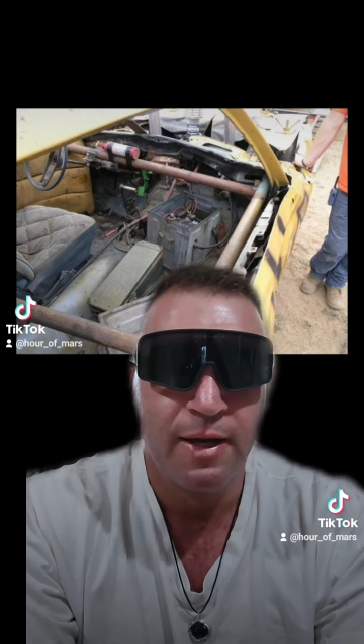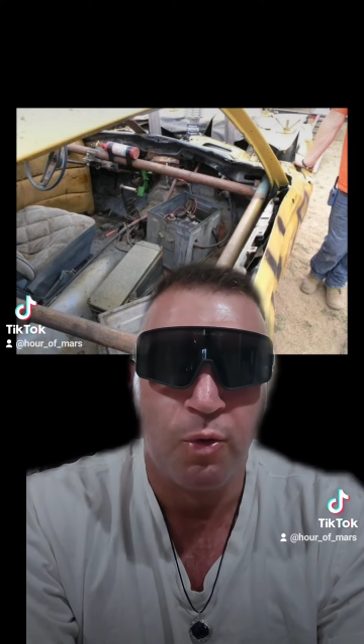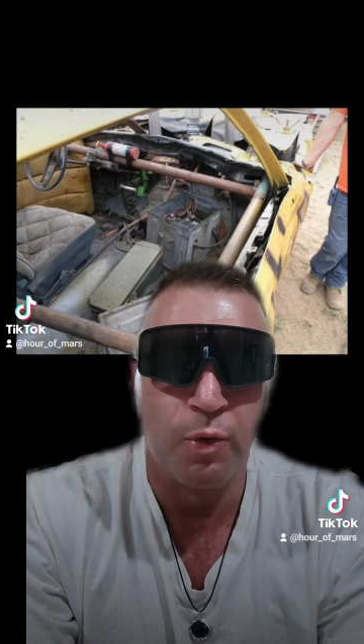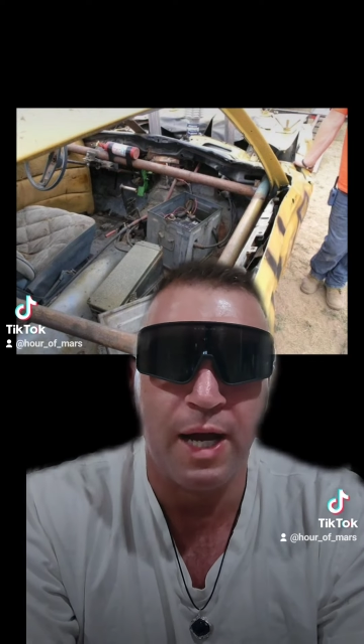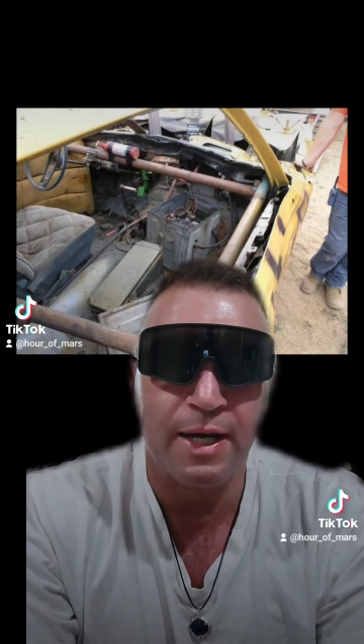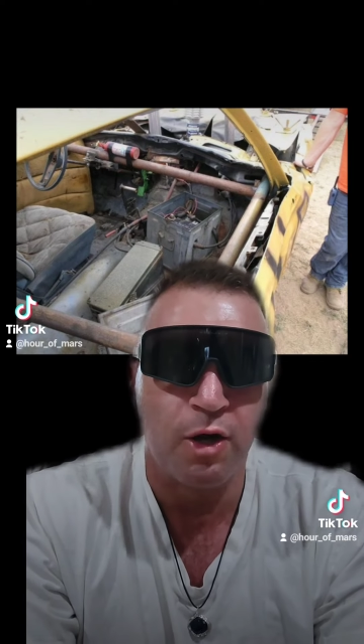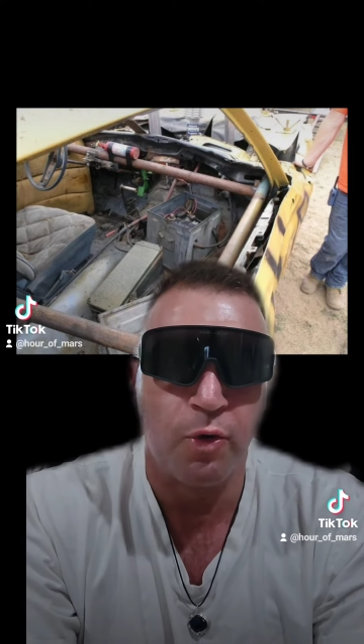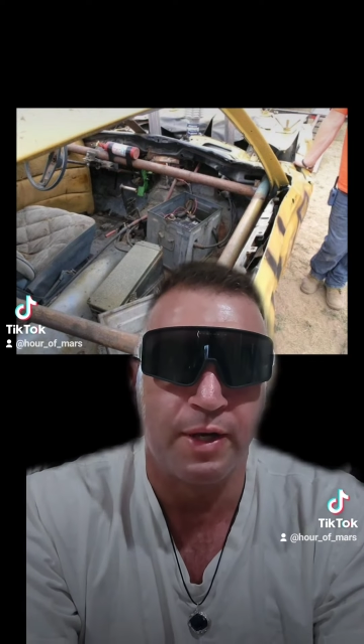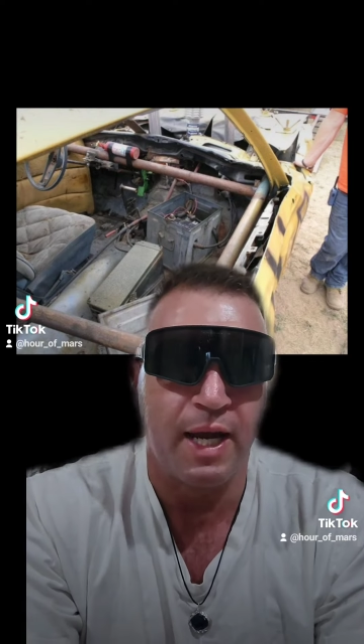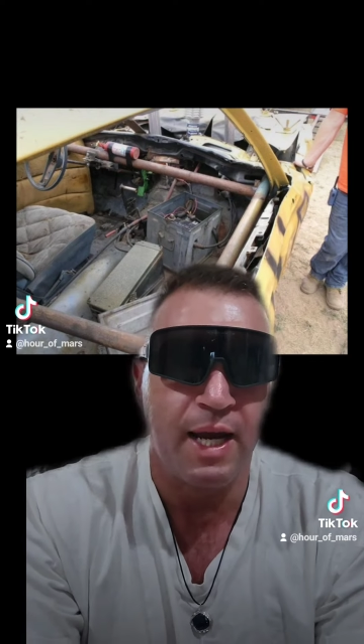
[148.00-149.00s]
we're not
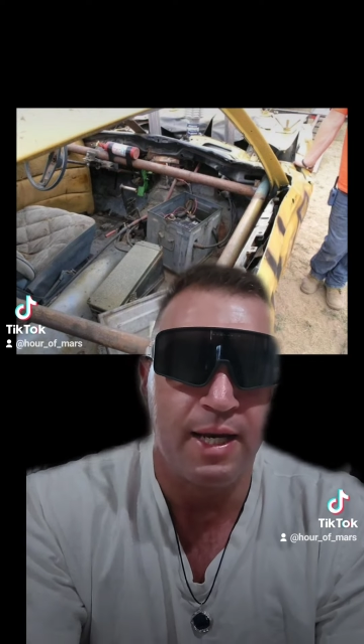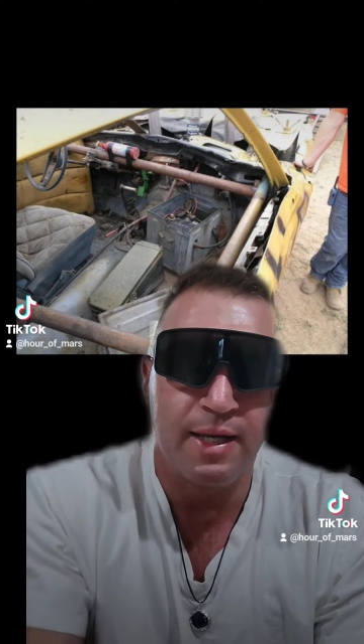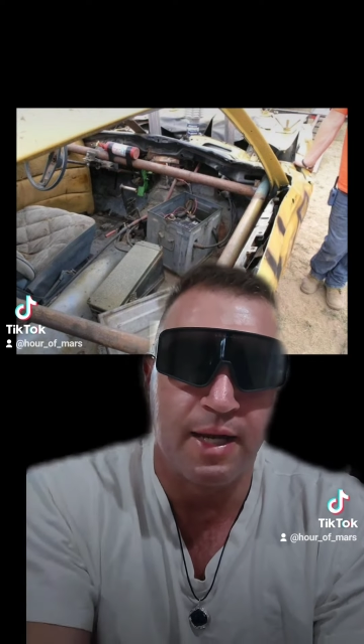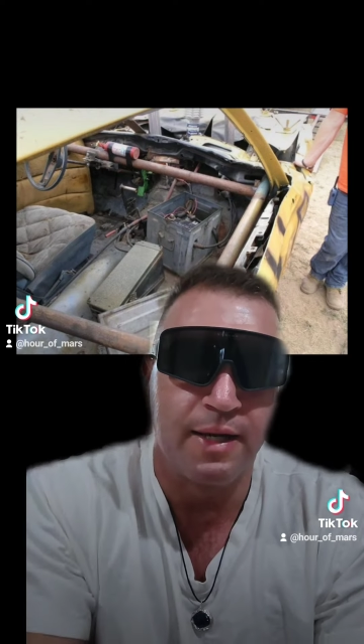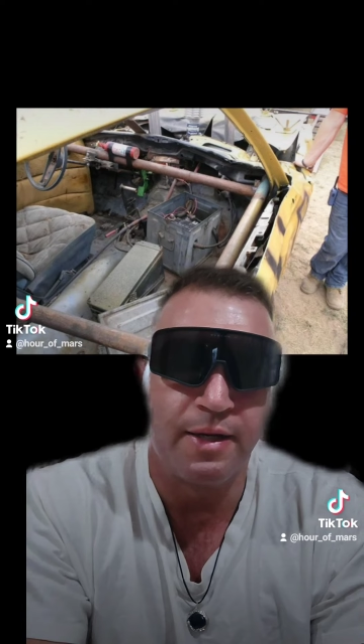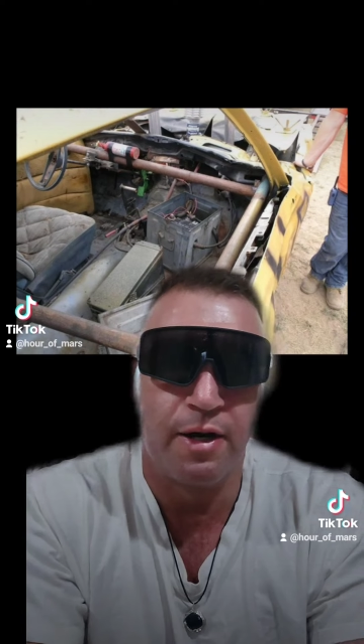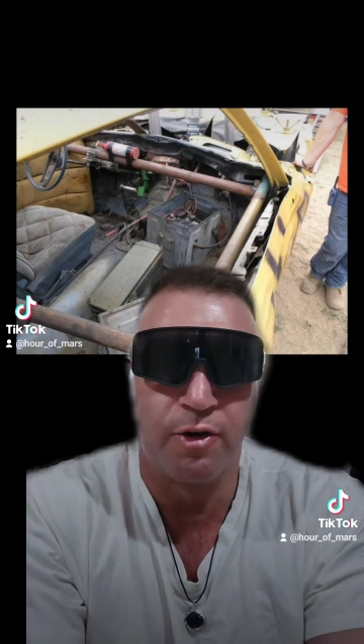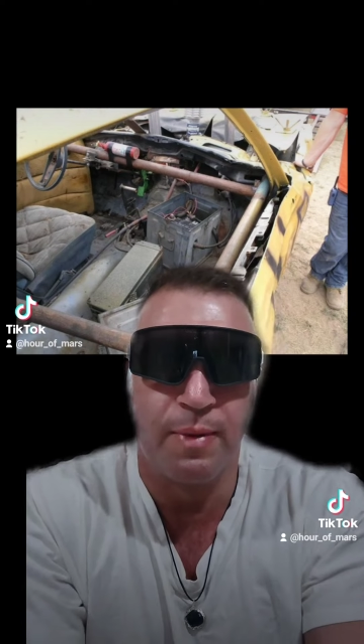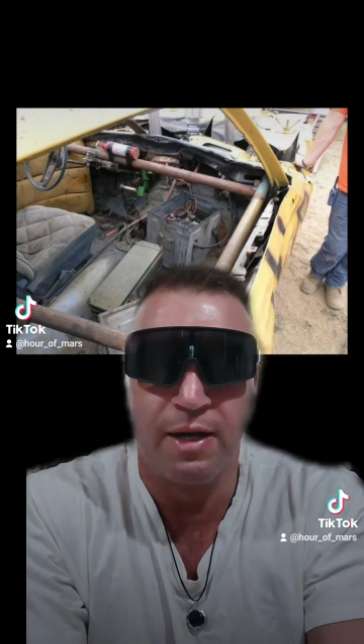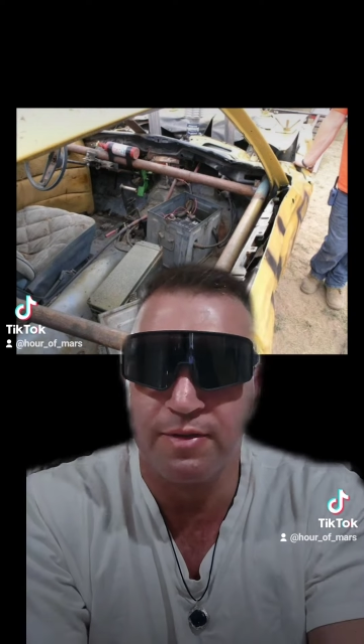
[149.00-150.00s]
going 80, 90,
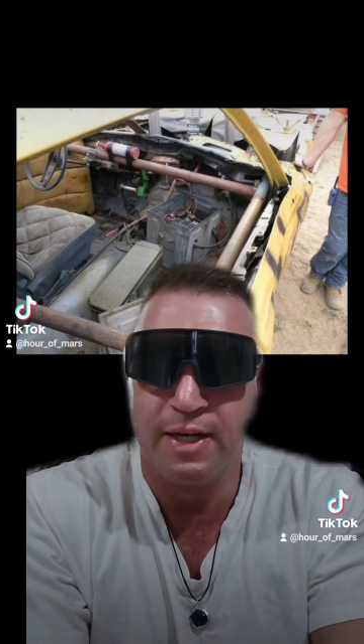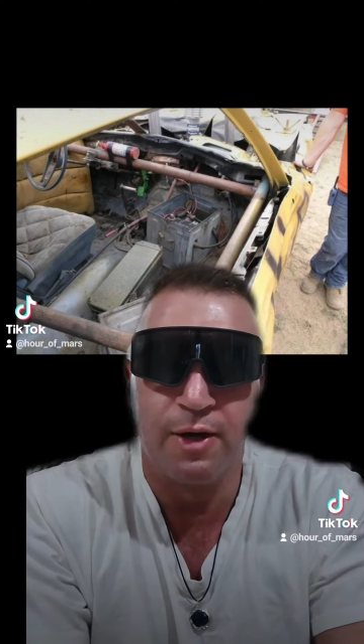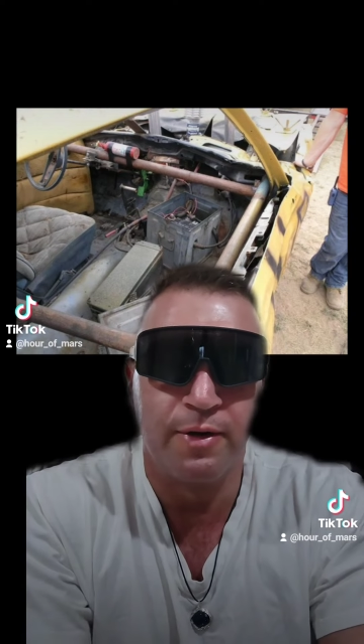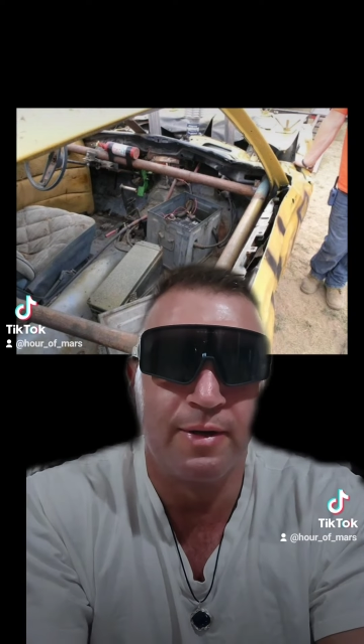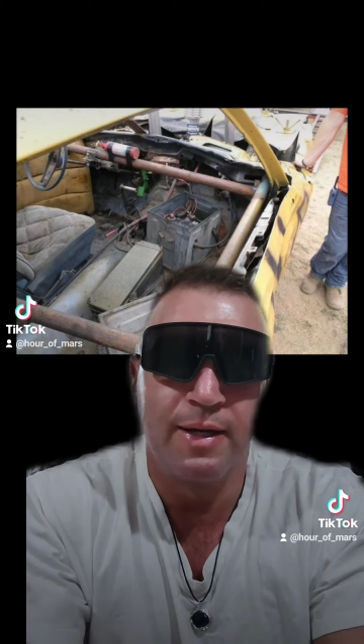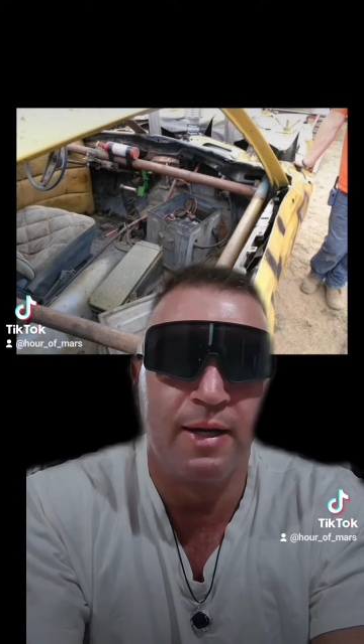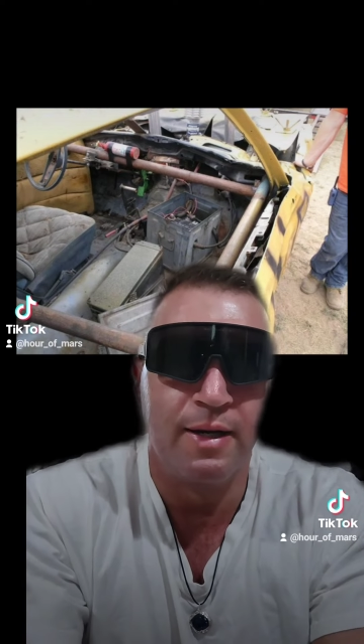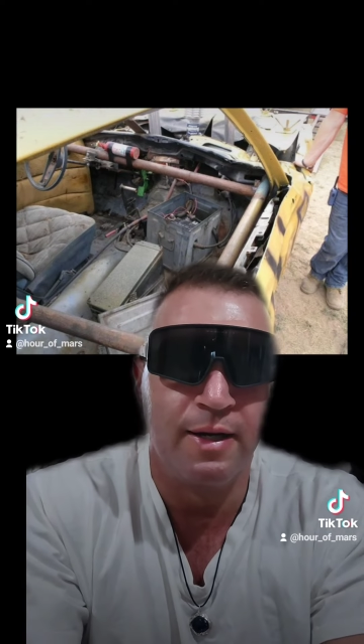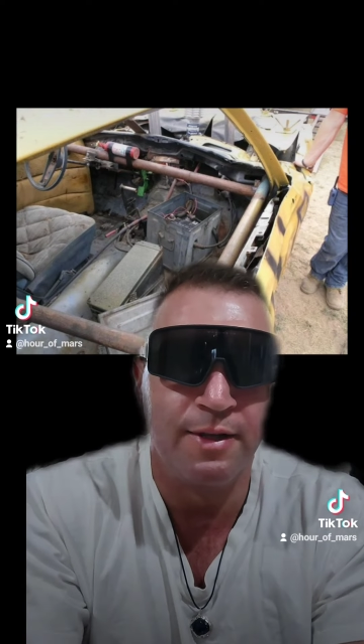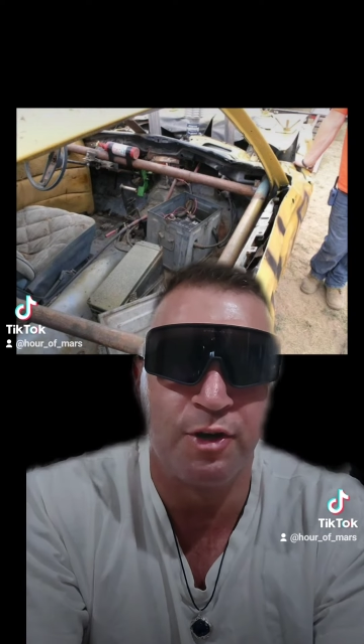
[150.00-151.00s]
100 miles an hour.